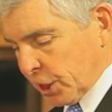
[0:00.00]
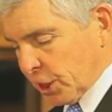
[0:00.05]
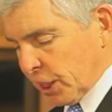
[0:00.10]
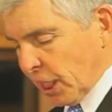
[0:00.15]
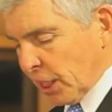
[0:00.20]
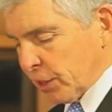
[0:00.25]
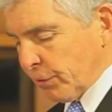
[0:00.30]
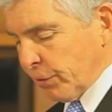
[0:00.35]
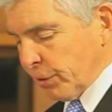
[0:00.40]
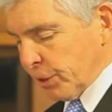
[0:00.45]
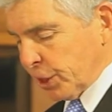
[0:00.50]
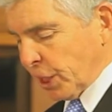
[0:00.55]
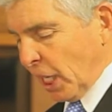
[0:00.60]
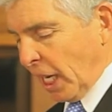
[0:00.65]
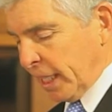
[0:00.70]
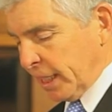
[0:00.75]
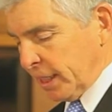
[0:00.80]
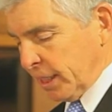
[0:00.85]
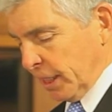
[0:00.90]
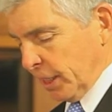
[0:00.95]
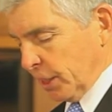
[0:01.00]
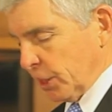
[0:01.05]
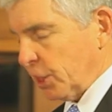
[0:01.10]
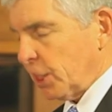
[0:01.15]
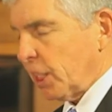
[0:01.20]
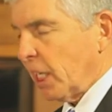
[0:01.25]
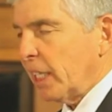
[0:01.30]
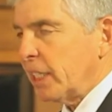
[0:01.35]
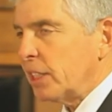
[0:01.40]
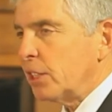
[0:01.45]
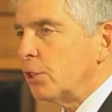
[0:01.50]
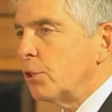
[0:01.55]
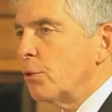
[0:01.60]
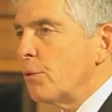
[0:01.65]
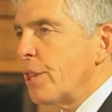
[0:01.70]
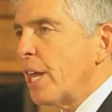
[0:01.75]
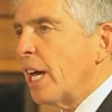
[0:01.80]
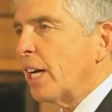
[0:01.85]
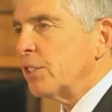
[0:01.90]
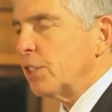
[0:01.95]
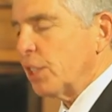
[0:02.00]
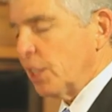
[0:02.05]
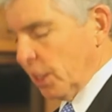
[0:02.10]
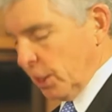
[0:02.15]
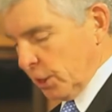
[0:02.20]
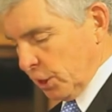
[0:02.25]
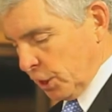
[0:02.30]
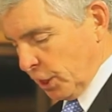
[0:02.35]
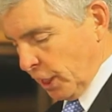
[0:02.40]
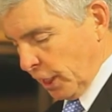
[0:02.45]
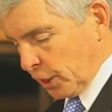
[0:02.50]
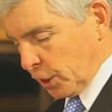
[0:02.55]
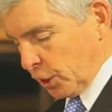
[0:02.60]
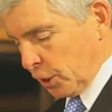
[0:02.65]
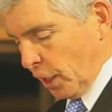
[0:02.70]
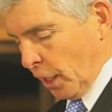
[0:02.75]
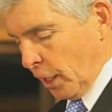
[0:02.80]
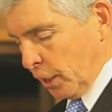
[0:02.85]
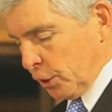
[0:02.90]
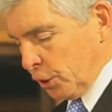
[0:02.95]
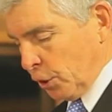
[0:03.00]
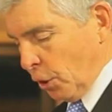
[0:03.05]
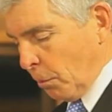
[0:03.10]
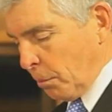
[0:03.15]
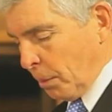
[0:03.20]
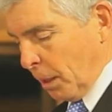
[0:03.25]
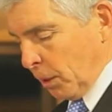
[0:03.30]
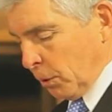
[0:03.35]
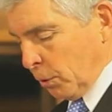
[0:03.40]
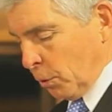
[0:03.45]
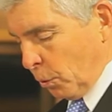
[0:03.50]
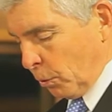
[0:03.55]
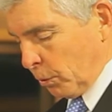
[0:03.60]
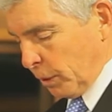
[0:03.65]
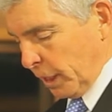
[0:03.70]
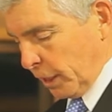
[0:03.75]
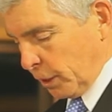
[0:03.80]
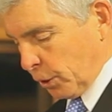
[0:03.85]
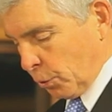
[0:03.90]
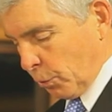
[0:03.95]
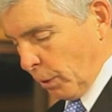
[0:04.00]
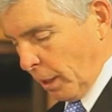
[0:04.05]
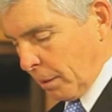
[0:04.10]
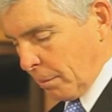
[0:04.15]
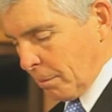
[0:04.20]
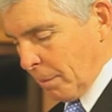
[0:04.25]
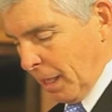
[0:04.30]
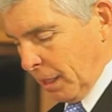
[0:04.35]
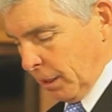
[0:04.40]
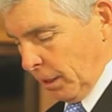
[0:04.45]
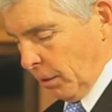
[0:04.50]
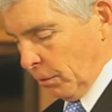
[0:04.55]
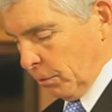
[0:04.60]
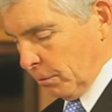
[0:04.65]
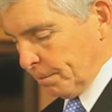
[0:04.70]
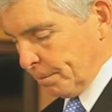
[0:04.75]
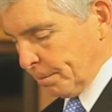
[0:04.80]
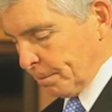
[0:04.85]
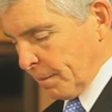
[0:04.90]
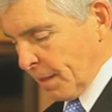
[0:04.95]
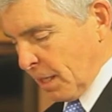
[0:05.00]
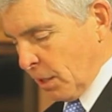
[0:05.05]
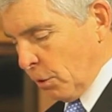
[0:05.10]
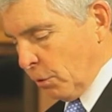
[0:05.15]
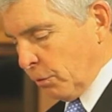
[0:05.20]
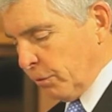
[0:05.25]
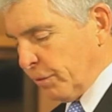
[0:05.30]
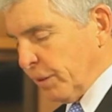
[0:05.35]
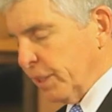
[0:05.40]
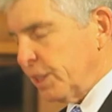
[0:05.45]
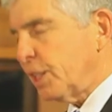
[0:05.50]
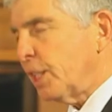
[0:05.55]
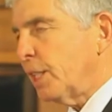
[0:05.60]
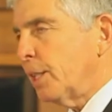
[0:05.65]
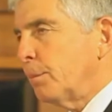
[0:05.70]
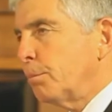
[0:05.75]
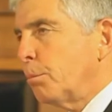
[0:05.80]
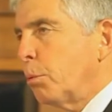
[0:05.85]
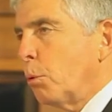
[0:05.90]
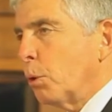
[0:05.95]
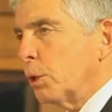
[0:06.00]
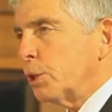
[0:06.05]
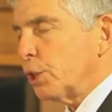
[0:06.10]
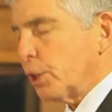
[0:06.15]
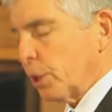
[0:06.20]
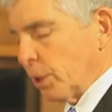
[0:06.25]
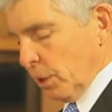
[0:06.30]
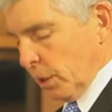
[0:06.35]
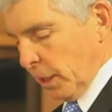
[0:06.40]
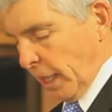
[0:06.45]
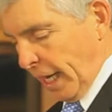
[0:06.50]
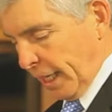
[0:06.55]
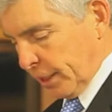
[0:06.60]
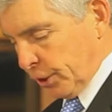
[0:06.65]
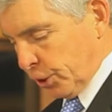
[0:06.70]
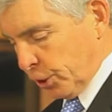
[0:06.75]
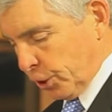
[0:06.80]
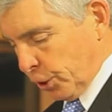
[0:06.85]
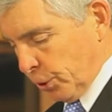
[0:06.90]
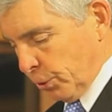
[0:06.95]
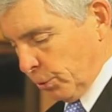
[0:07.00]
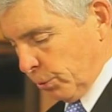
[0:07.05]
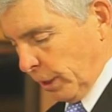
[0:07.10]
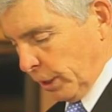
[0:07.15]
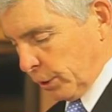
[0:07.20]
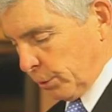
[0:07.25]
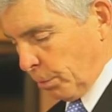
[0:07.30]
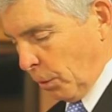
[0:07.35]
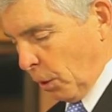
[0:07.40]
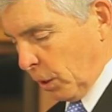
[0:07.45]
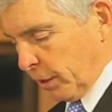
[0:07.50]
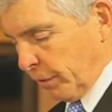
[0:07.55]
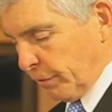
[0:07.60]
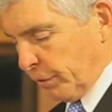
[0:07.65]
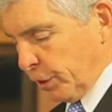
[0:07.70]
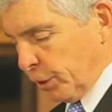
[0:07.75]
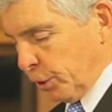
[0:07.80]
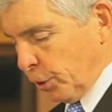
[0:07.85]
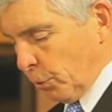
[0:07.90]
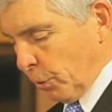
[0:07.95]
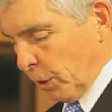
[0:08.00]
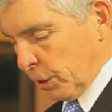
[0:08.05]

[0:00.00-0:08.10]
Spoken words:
Successful scientists like 2006 Nobel laureate Craig Mello, who visited Portugal last June as part of a